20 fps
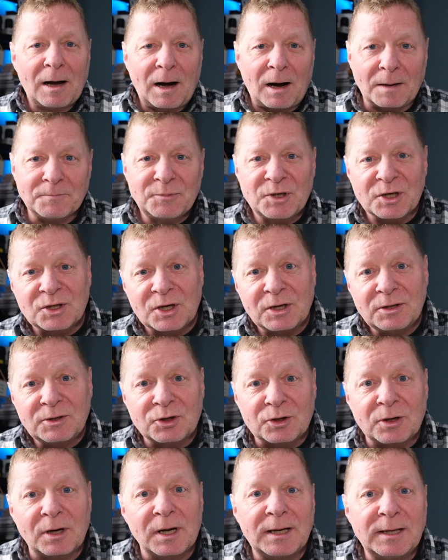I'm just going
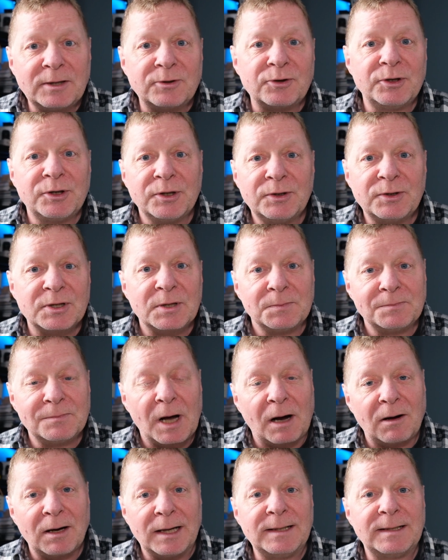to try and introduce some
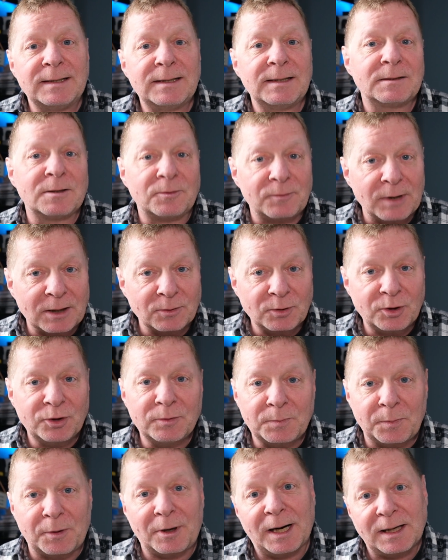ideas around
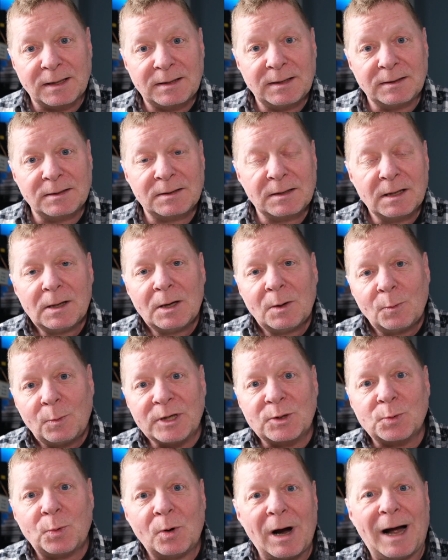good practice
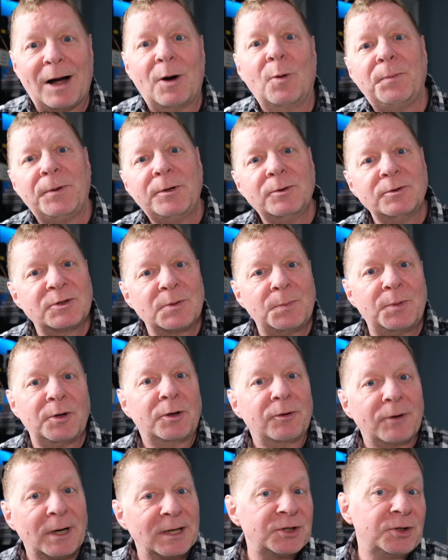which will help you to
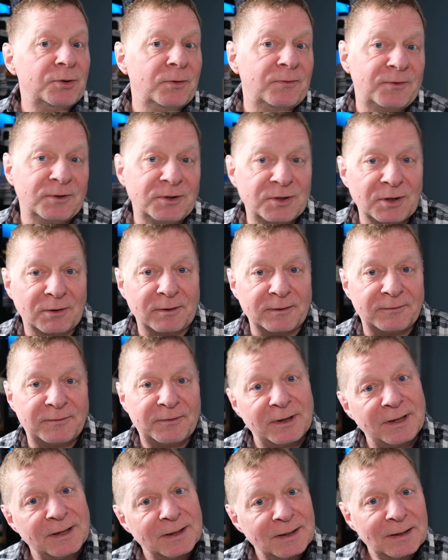progress your
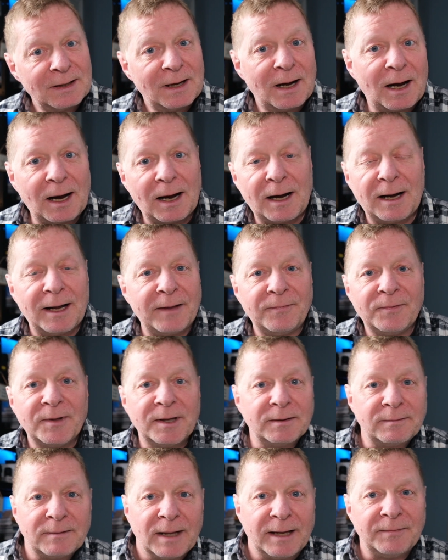photography in
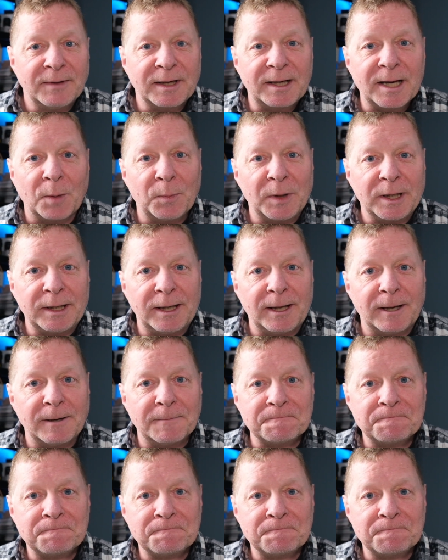the coming year.